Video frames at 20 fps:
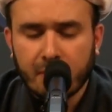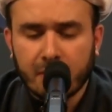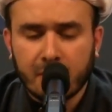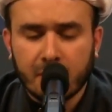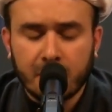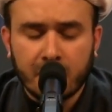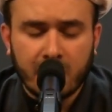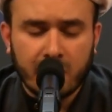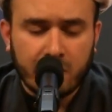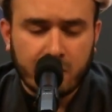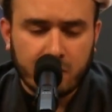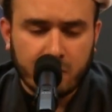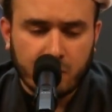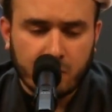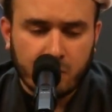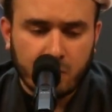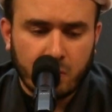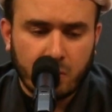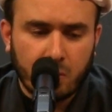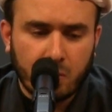to bless the
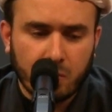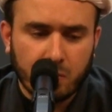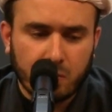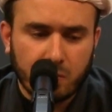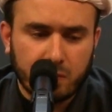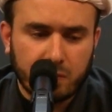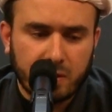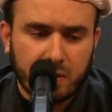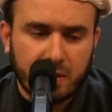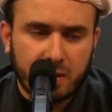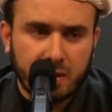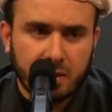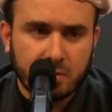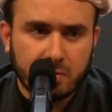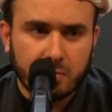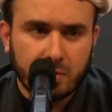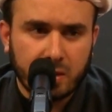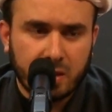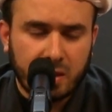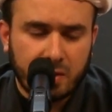souls of the dear
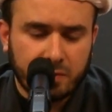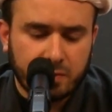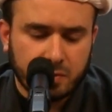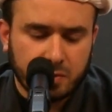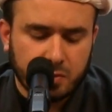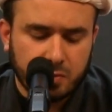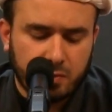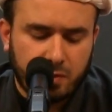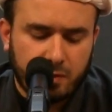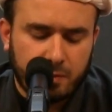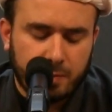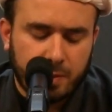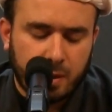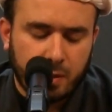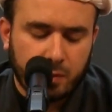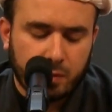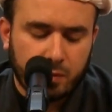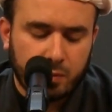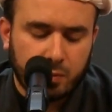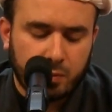believers who have
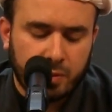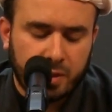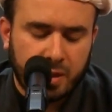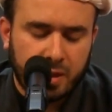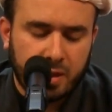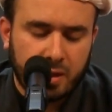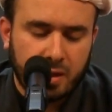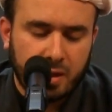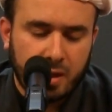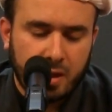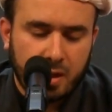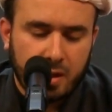passed away,